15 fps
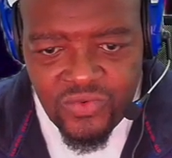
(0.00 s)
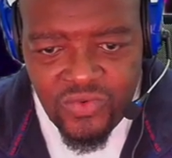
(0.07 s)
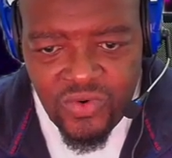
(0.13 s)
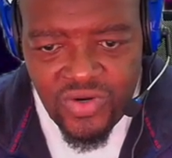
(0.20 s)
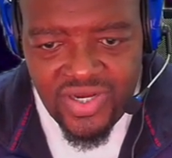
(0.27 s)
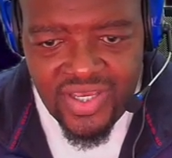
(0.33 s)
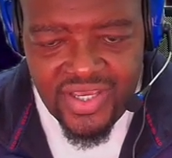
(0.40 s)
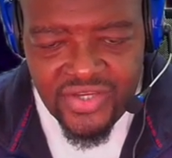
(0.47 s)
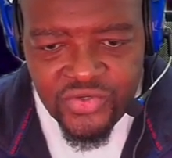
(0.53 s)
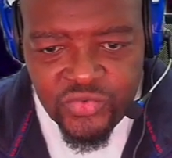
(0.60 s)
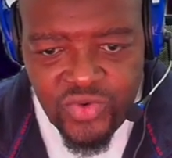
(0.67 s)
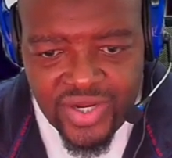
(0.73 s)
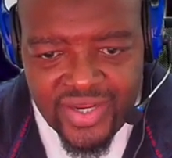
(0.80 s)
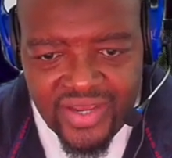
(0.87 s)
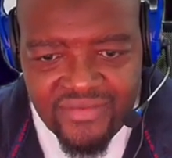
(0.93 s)
college,
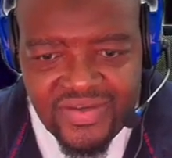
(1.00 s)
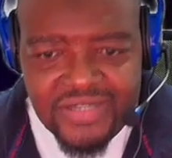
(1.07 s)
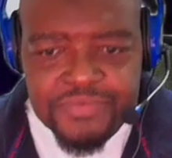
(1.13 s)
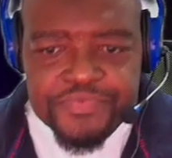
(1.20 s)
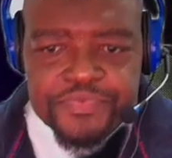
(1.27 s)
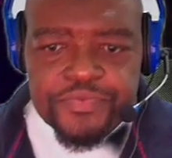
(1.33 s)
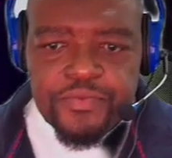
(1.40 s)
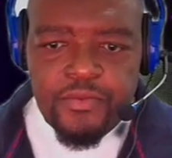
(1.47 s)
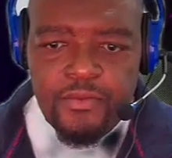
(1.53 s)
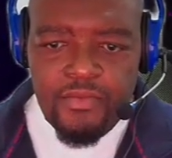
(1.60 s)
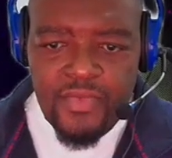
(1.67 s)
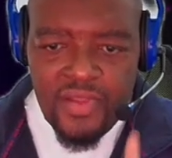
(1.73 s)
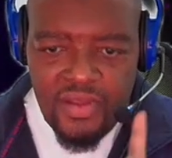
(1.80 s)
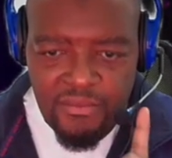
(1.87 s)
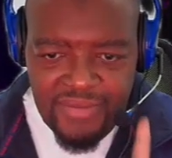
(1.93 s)
whatever.
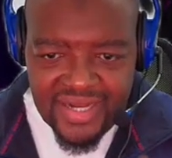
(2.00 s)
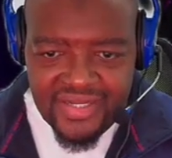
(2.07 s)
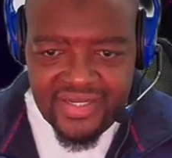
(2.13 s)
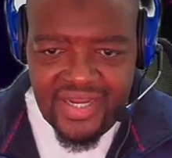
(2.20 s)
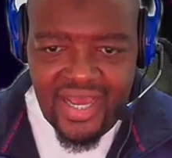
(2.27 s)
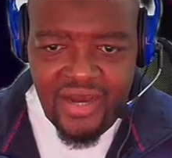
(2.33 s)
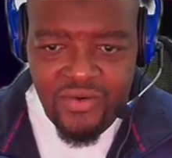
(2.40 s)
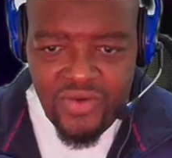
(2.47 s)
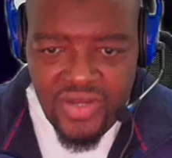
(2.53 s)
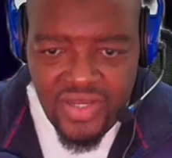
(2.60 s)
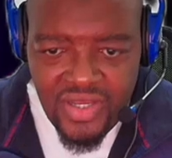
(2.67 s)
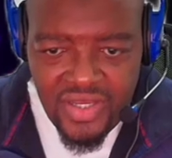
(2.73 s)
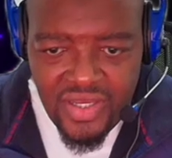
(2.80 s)
But now